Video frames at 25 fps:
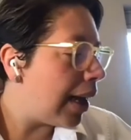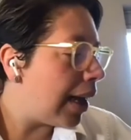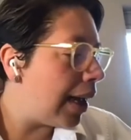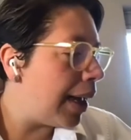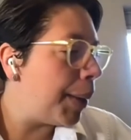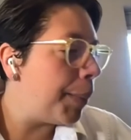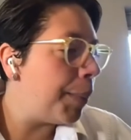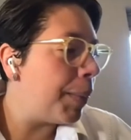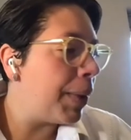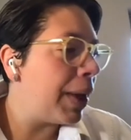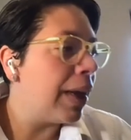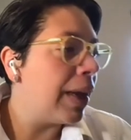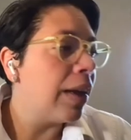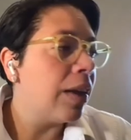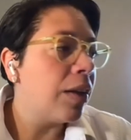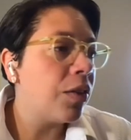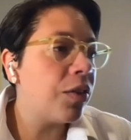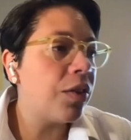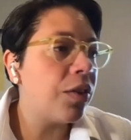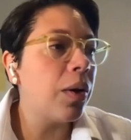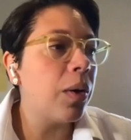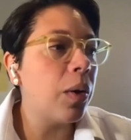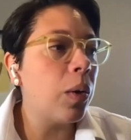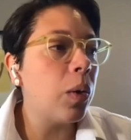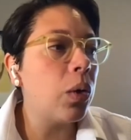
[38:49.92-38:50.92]
um,
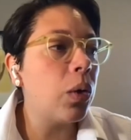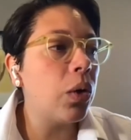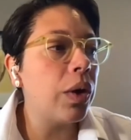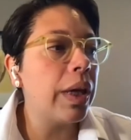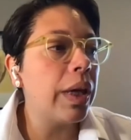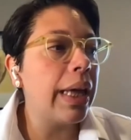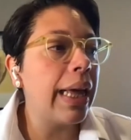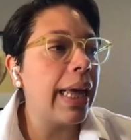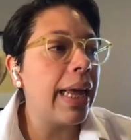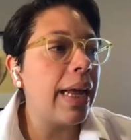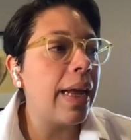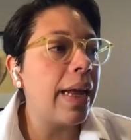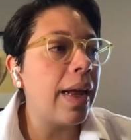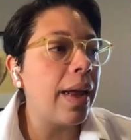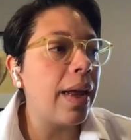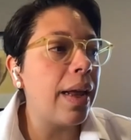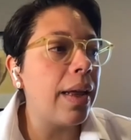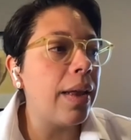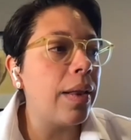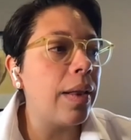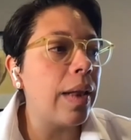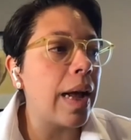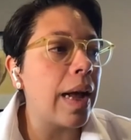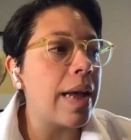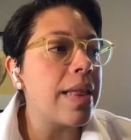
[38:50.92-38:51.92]
so it,
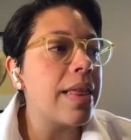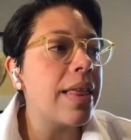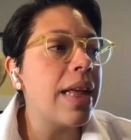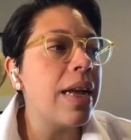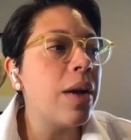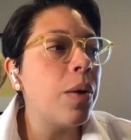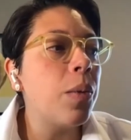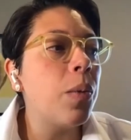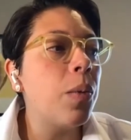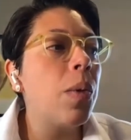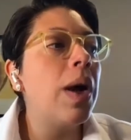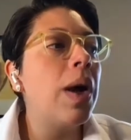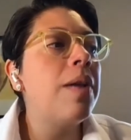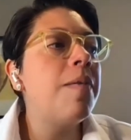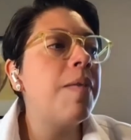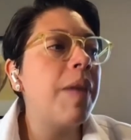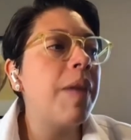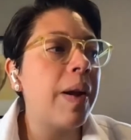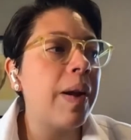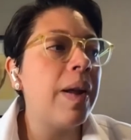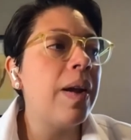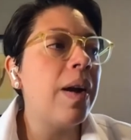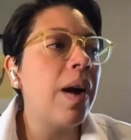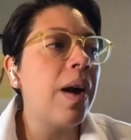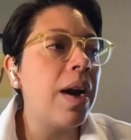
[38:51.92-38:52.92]
I think one
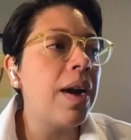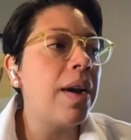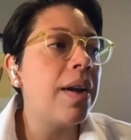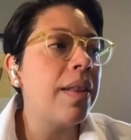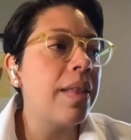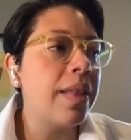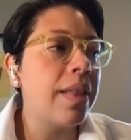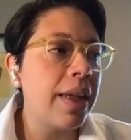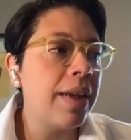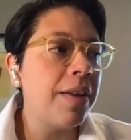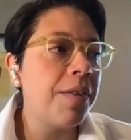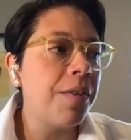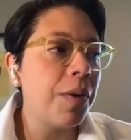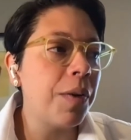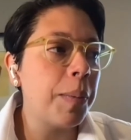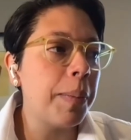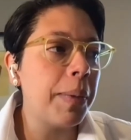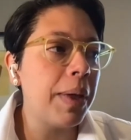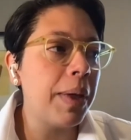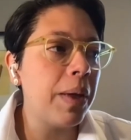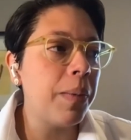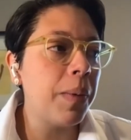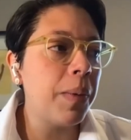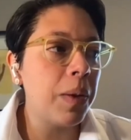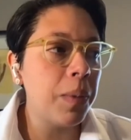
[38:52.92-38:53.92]
very hard thing for
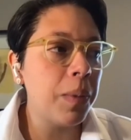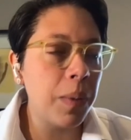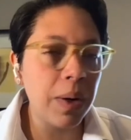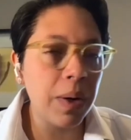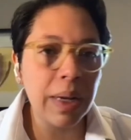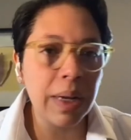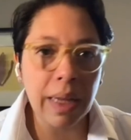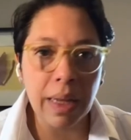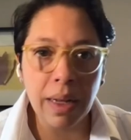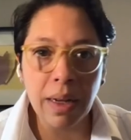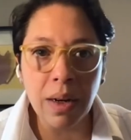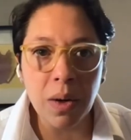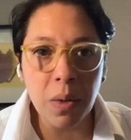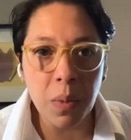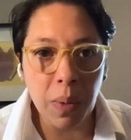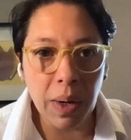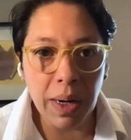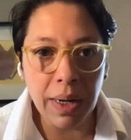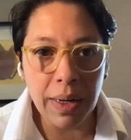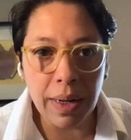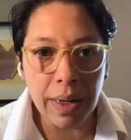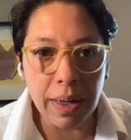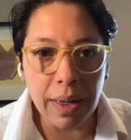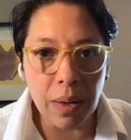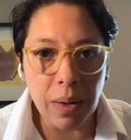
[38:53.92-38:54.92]
me while working on
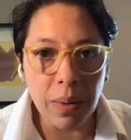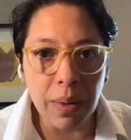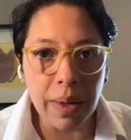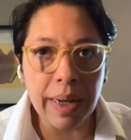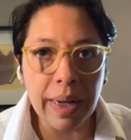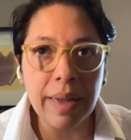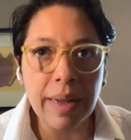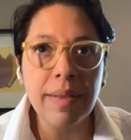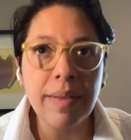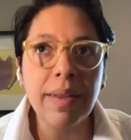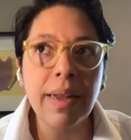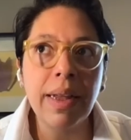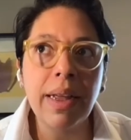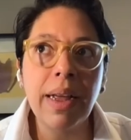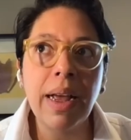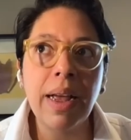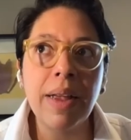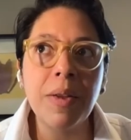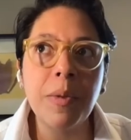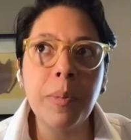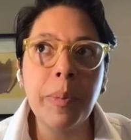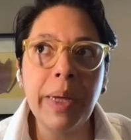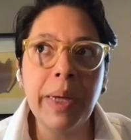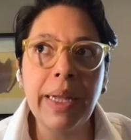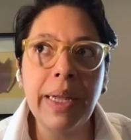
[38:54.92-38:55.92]
Juana and Lucas
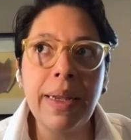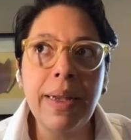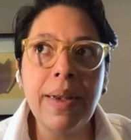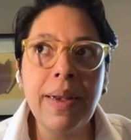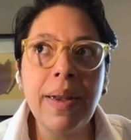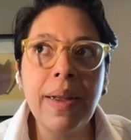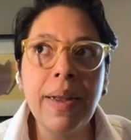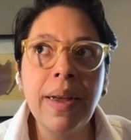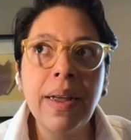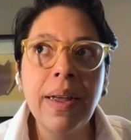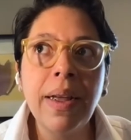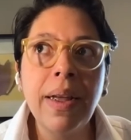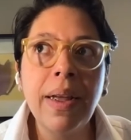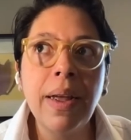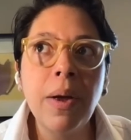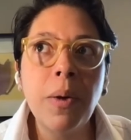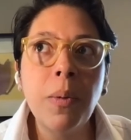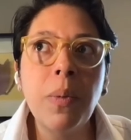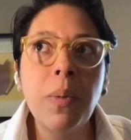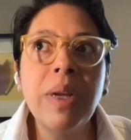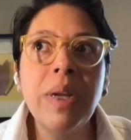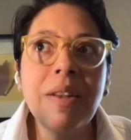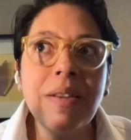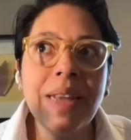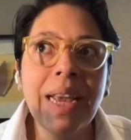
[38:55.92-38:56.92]
has been
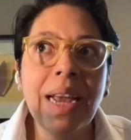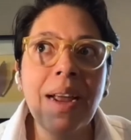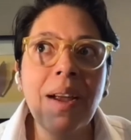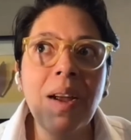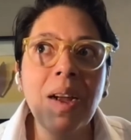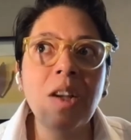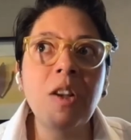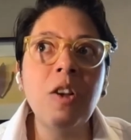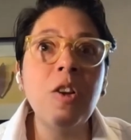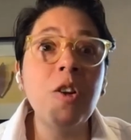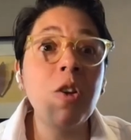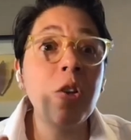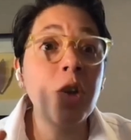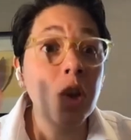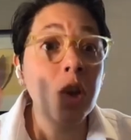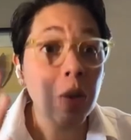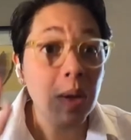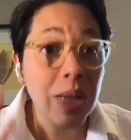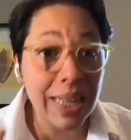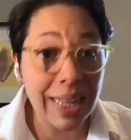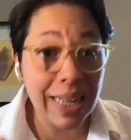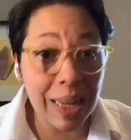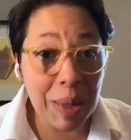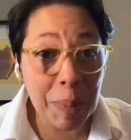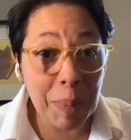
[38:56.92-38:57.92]
which characters to
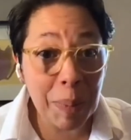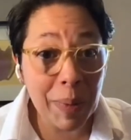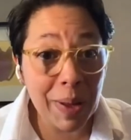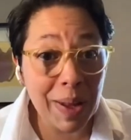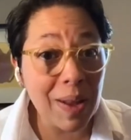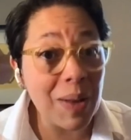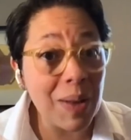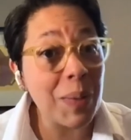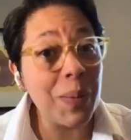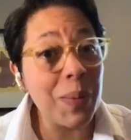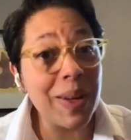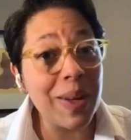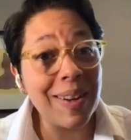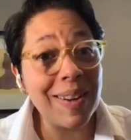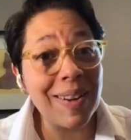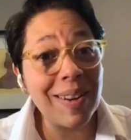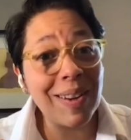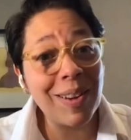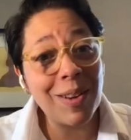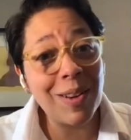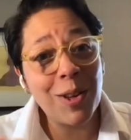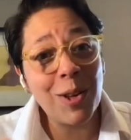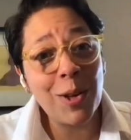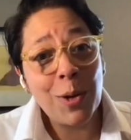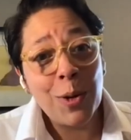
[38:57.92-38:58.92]
keep and which
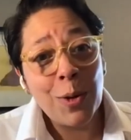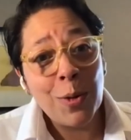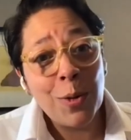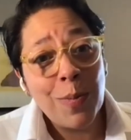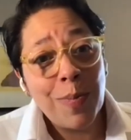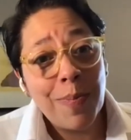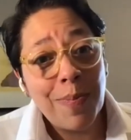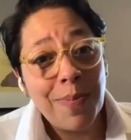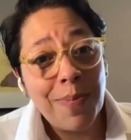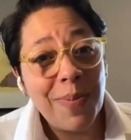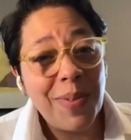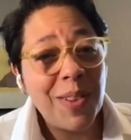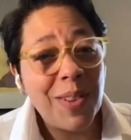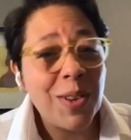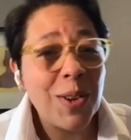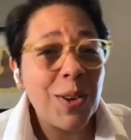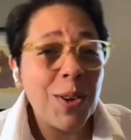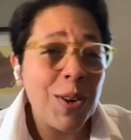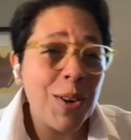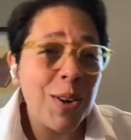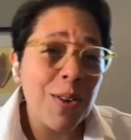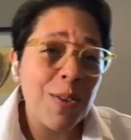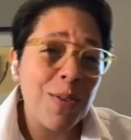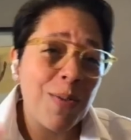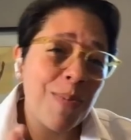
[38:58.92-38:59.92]
to
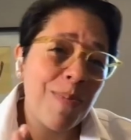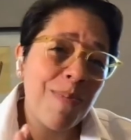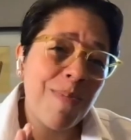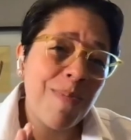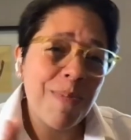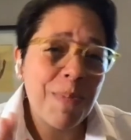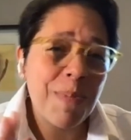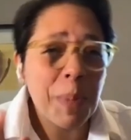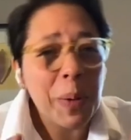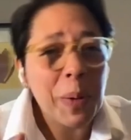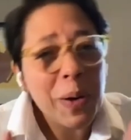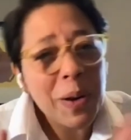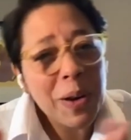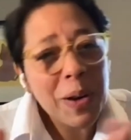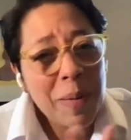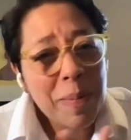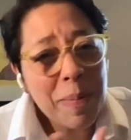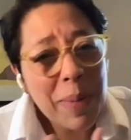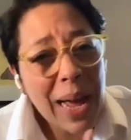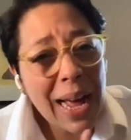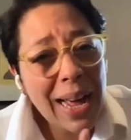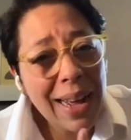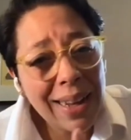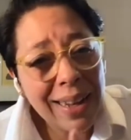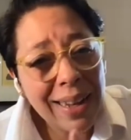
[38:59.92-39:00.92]
sort of put
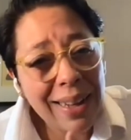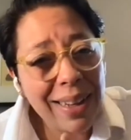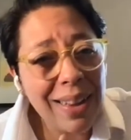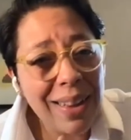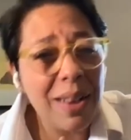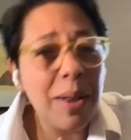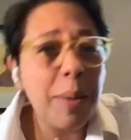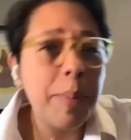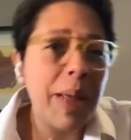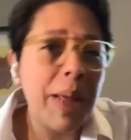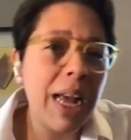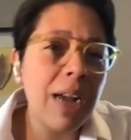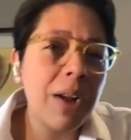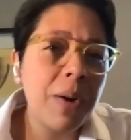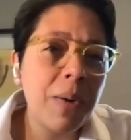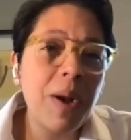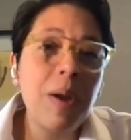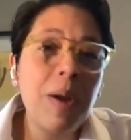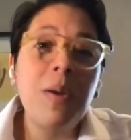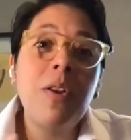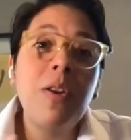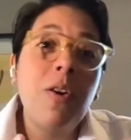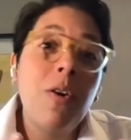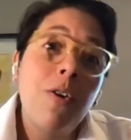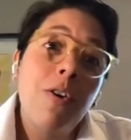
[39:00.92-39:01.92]
back in the
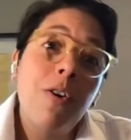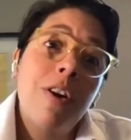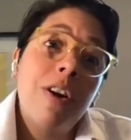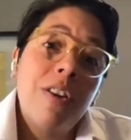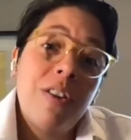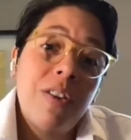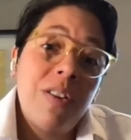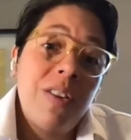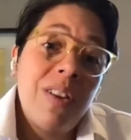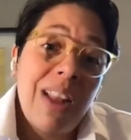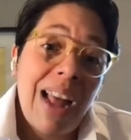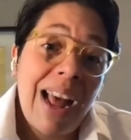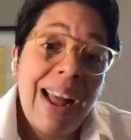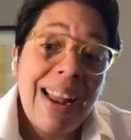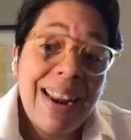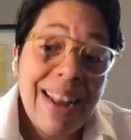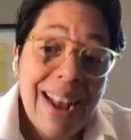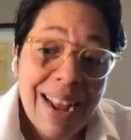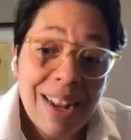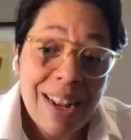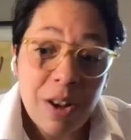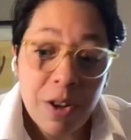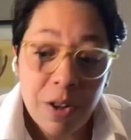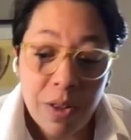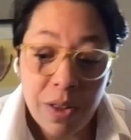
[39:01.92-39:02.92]
background or to not
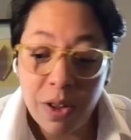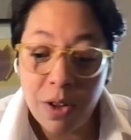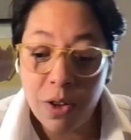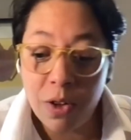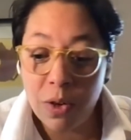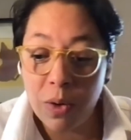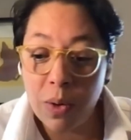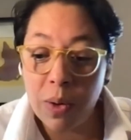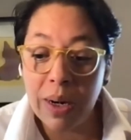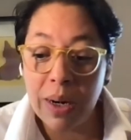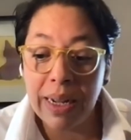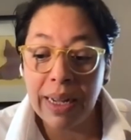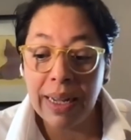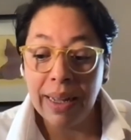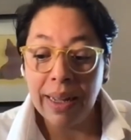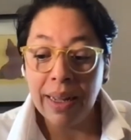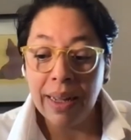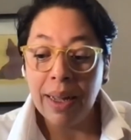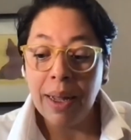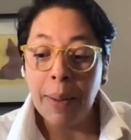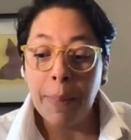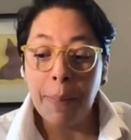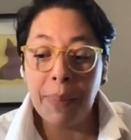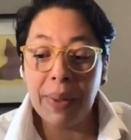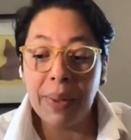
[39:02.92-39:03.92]
add to the story
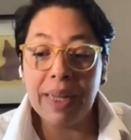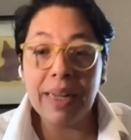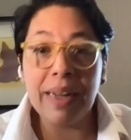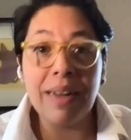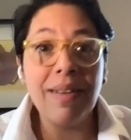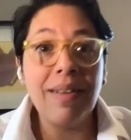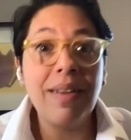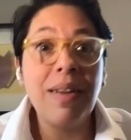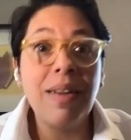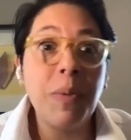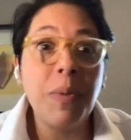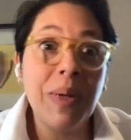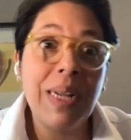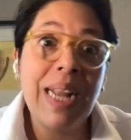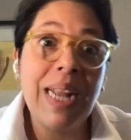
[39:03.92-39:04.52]
because in